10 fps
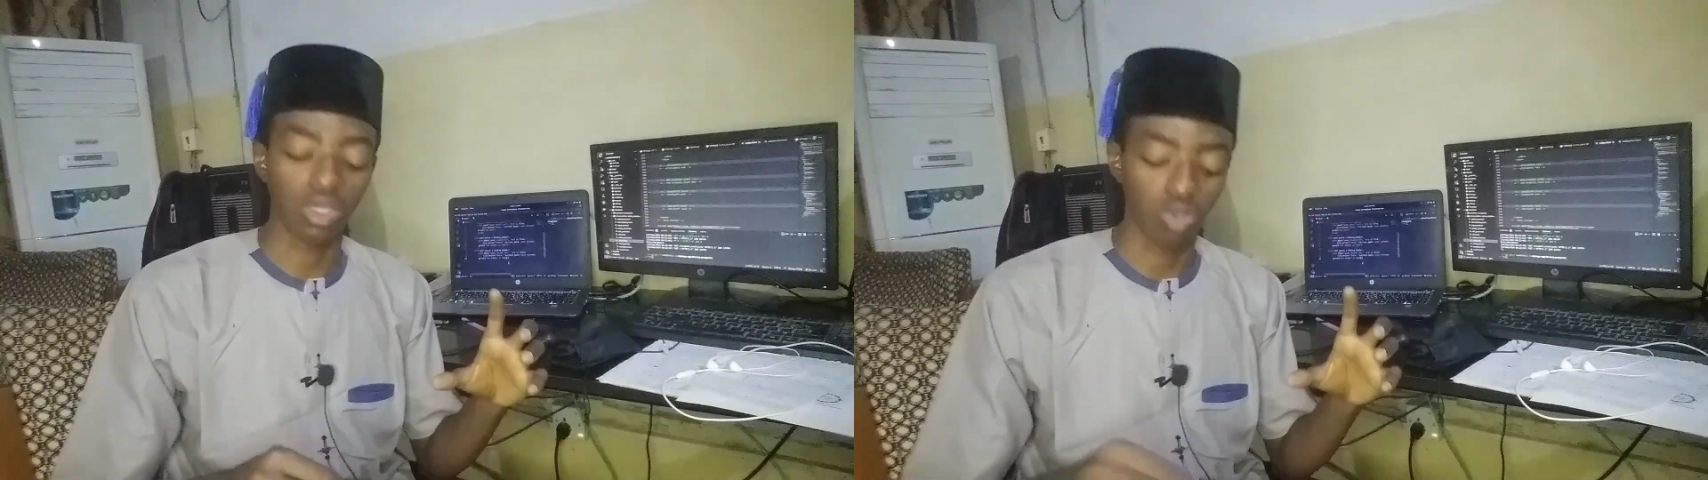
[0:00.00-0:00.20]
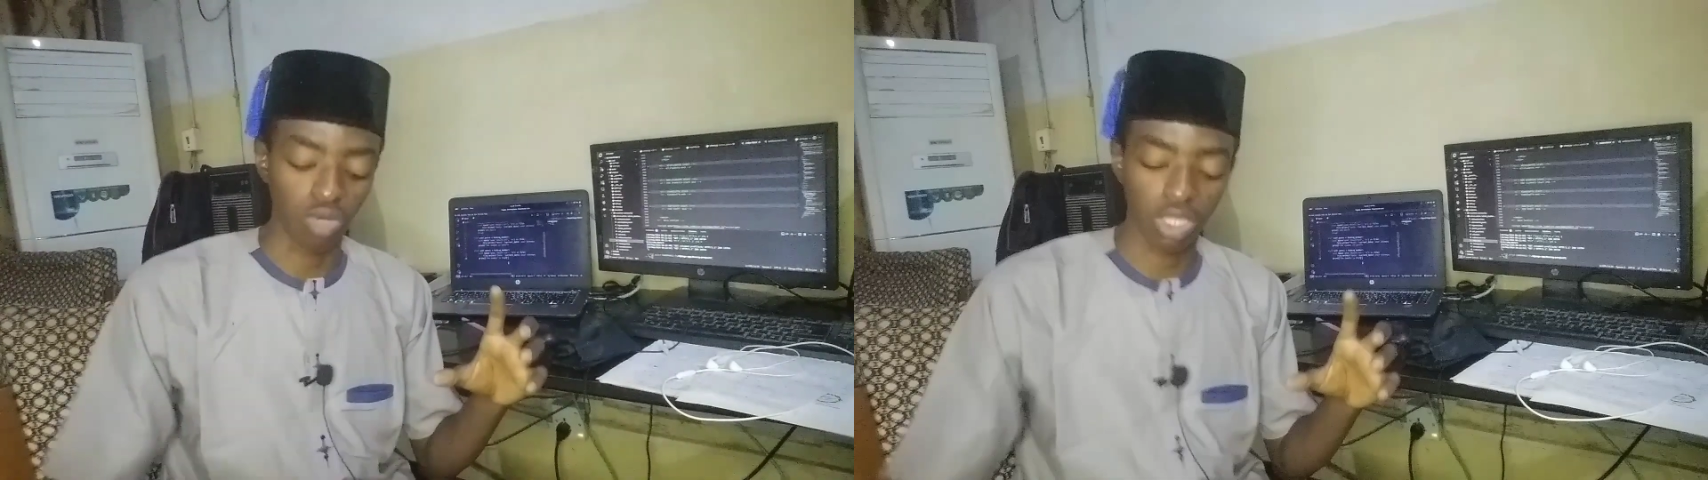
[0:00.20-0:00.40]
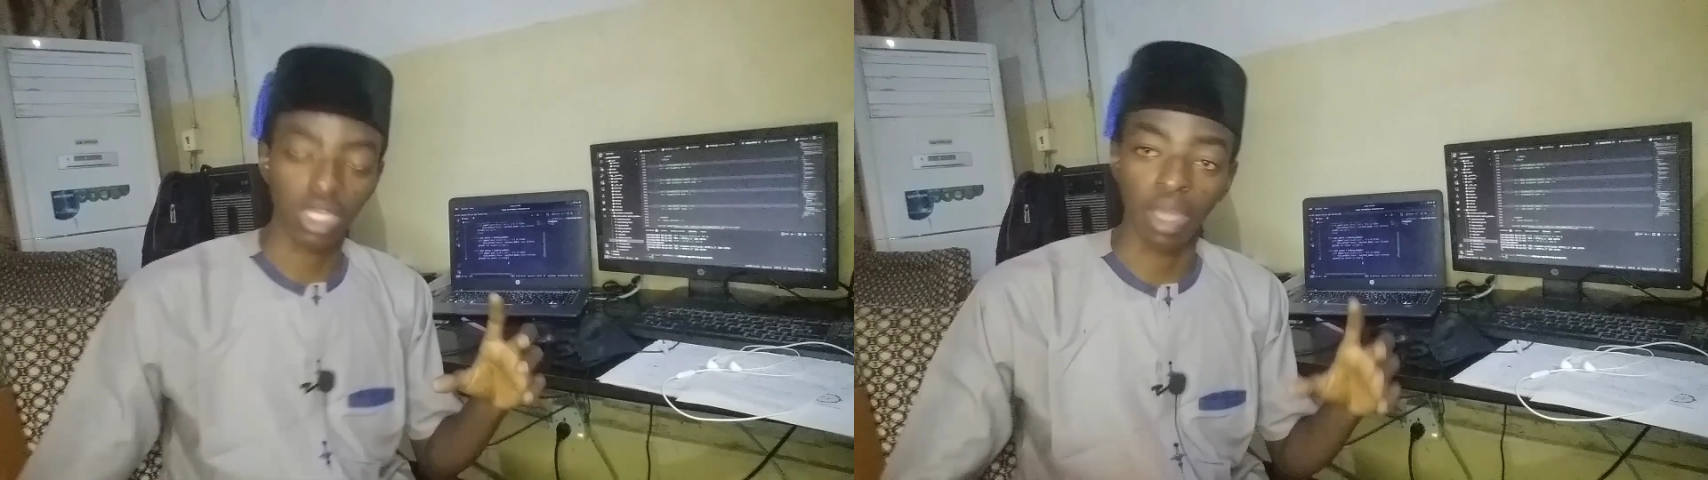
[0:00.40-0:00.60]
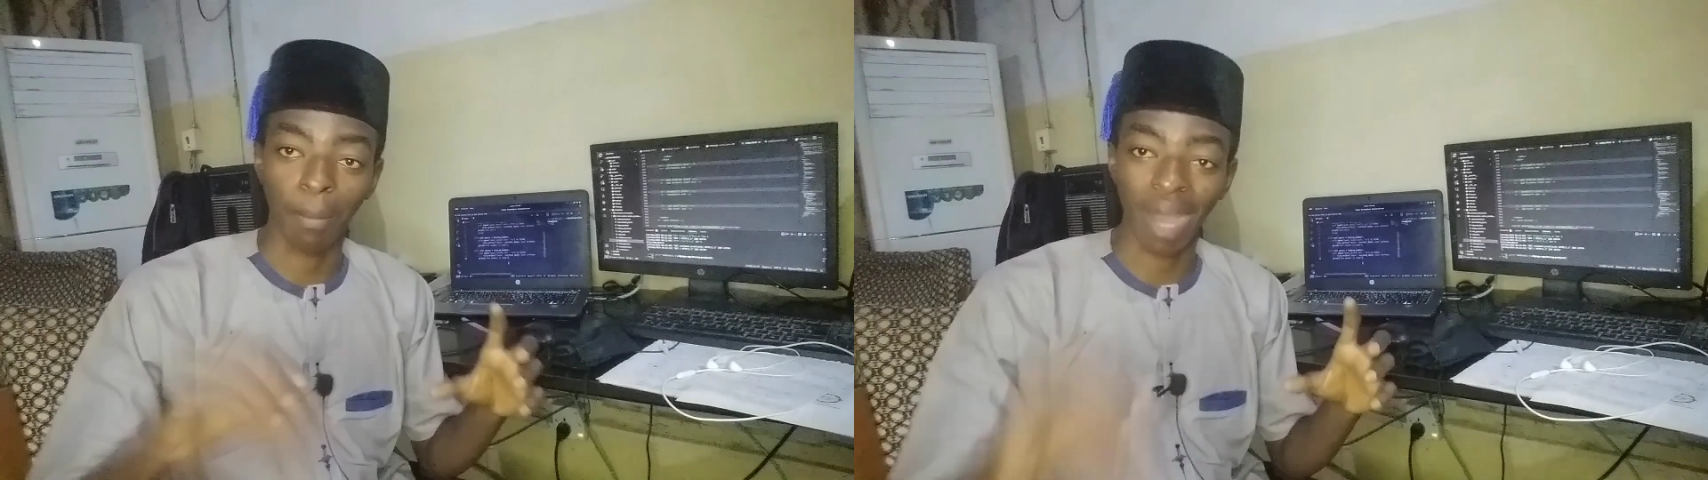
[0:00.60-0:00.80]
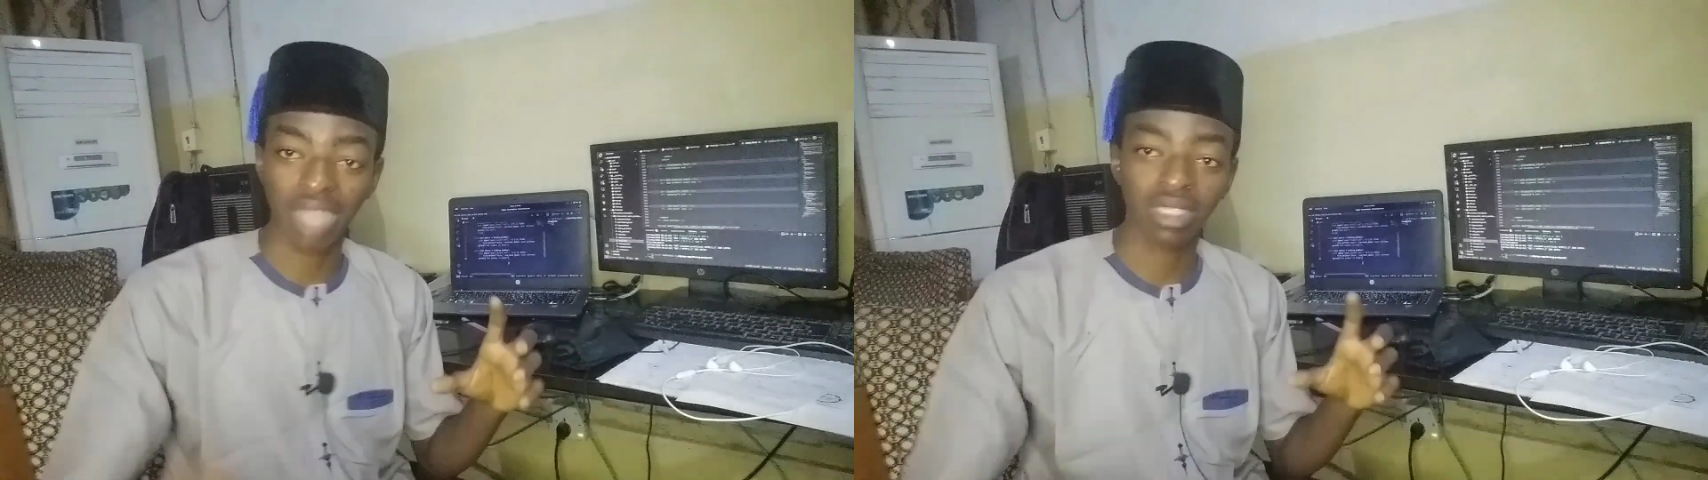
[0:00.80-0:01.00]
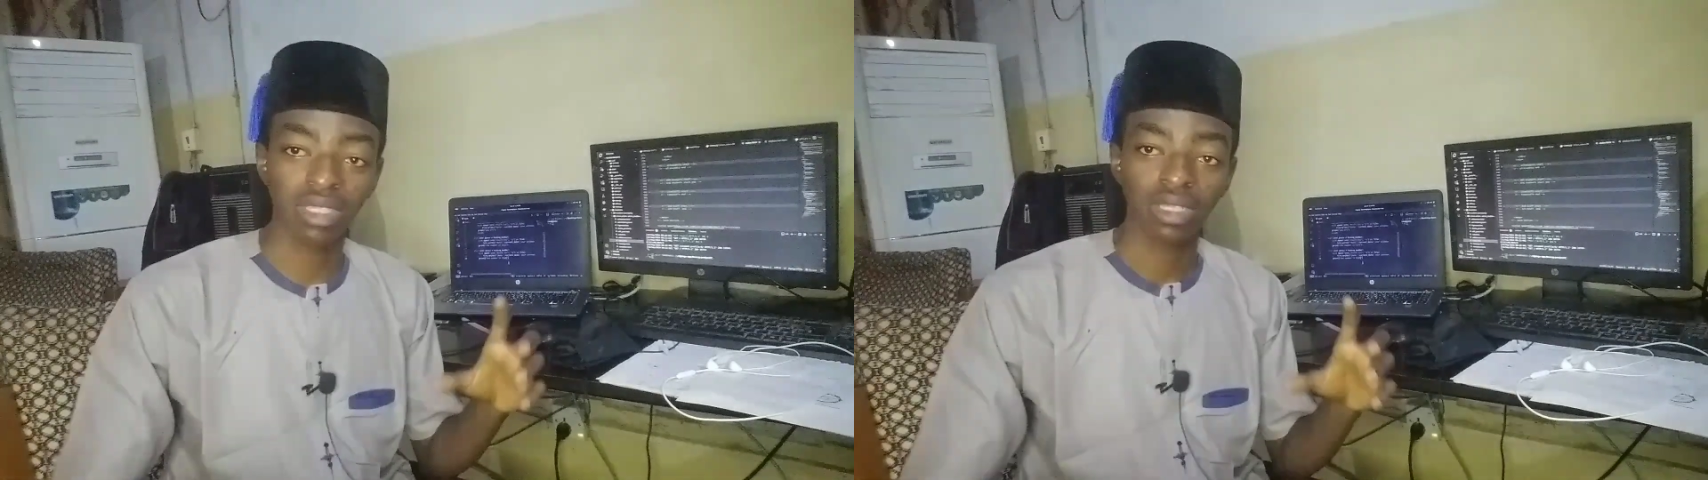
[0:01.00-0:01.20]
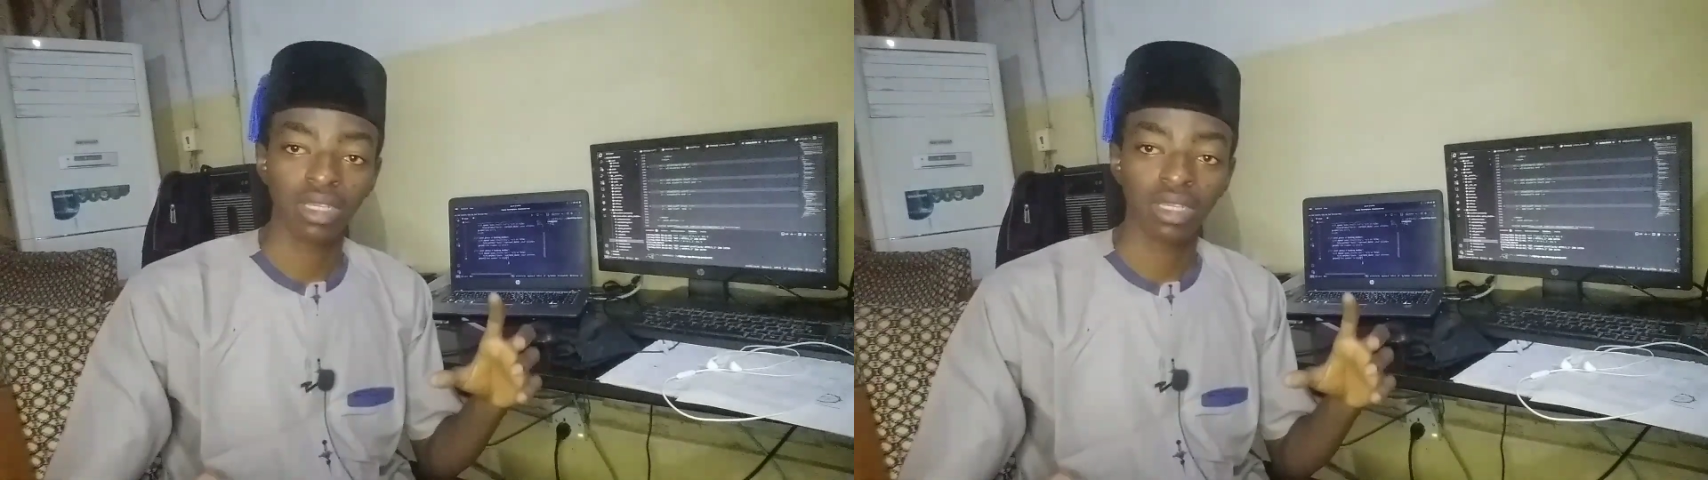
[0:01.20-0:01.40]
you need a person.